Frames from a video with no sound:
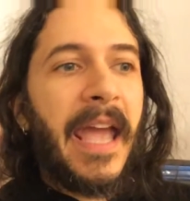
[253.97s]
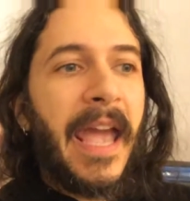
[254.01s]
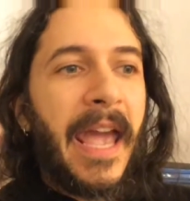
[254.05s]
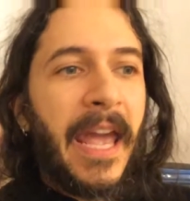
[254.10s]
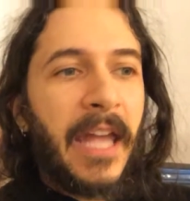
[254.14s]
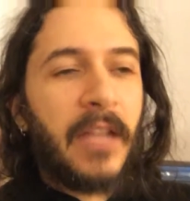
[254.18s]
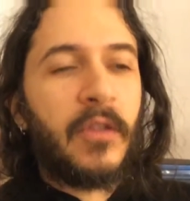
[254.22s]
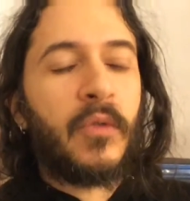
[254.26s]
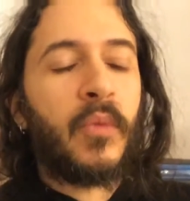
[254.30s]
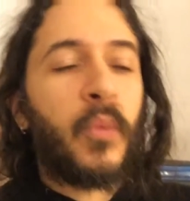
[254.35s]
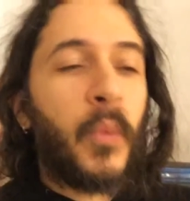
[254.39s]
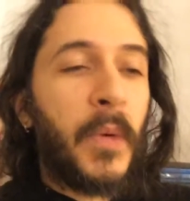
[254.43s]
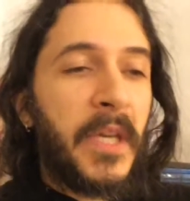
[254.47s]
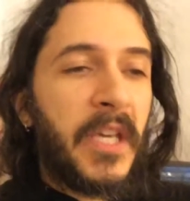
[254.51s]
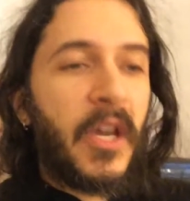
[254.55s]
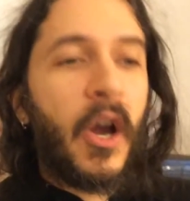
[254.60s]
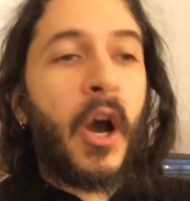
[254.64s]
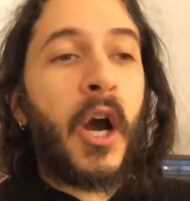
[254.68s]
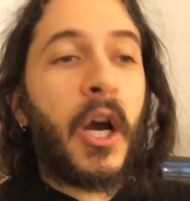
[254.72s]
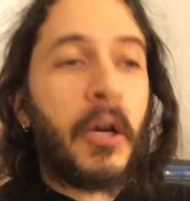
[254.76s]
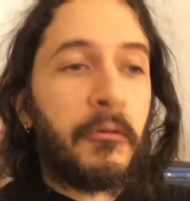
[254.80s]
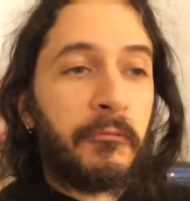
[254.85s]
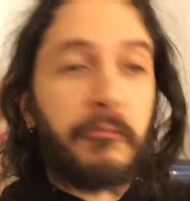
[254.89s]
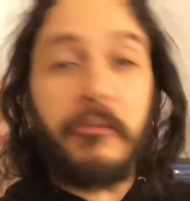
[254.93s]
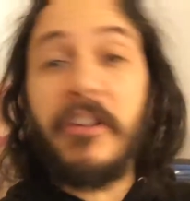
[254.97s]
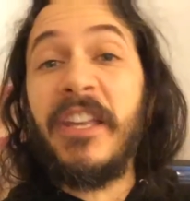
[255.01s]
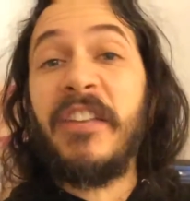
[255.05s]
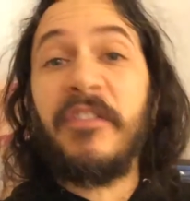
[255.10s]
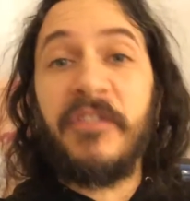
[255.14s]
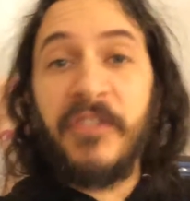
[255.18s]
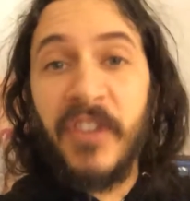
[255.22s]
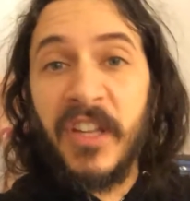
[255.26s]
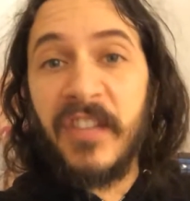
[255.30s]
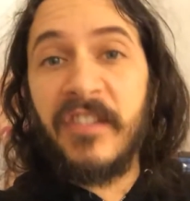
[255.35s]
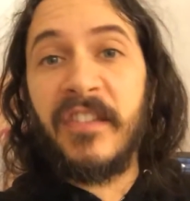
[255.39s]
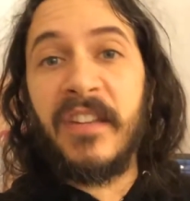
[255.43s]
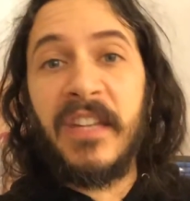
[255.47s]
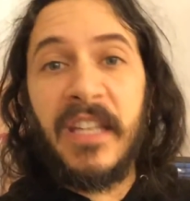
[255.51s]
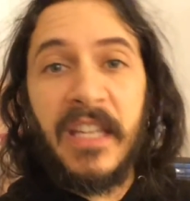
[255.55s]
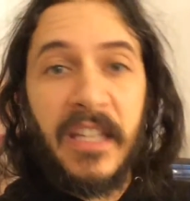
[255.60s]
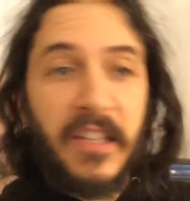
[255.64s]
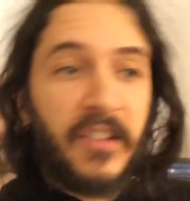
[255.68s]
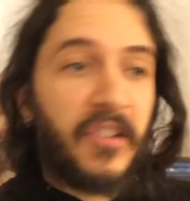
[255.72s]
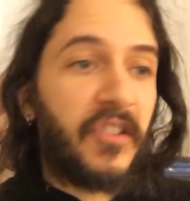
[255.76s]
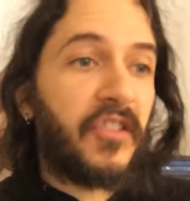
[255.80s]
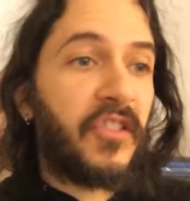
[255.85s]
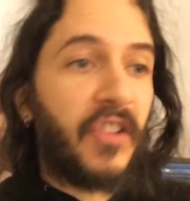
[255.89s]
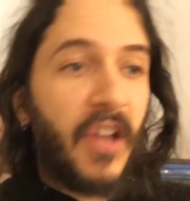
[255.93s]
and we are
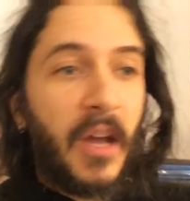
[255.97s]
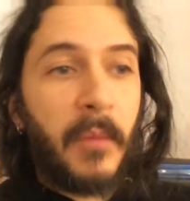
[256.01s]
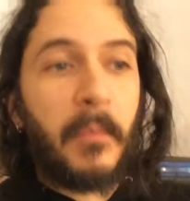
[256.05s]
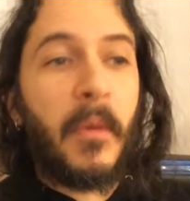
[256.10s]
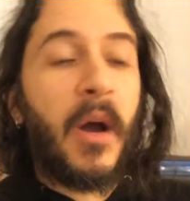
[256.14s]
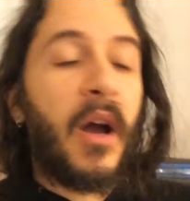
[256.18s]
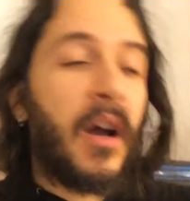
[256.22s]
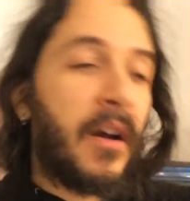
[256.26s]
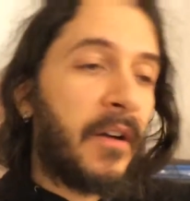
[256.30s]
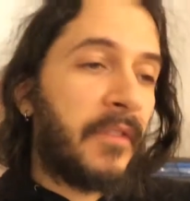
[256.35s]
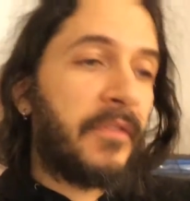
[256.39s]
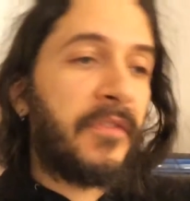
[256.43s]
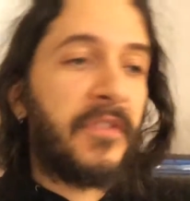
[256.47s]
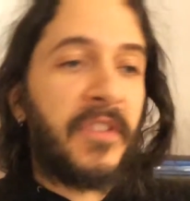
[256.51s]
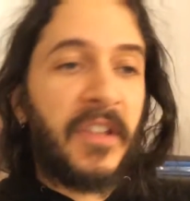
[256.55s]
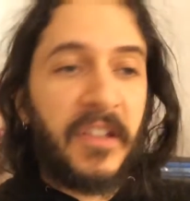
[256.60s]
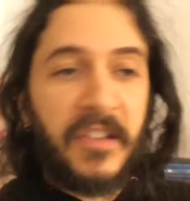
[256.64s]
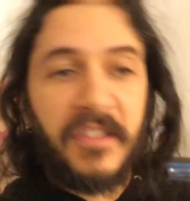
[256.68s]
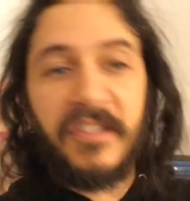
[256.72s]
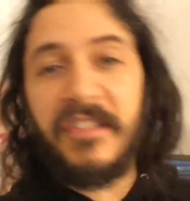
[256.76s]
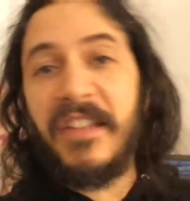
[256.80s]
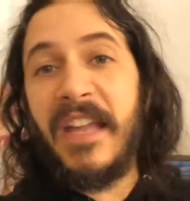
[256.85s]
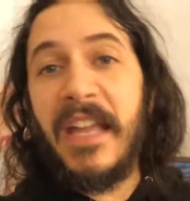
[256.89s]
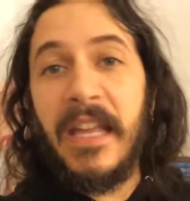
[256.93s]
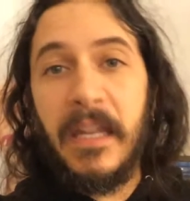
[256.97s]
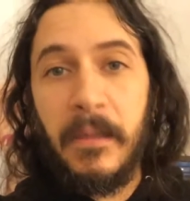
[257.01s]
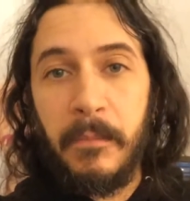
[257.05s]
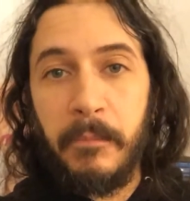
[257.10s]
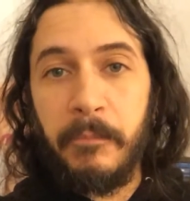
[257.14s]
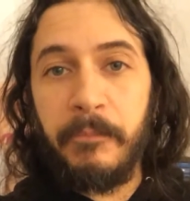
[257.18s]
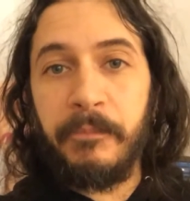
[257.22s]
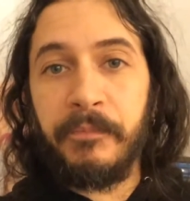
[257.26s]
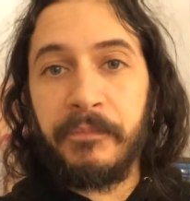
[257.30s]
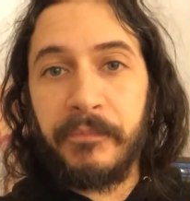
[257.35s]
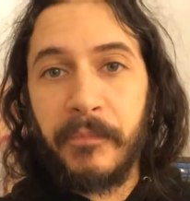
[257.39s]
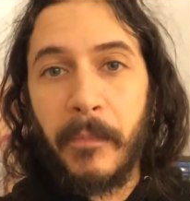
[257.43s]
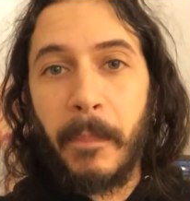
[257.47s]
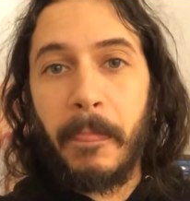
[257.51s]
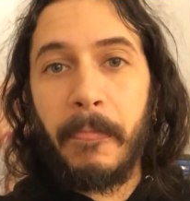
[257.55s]
revisiting some of the same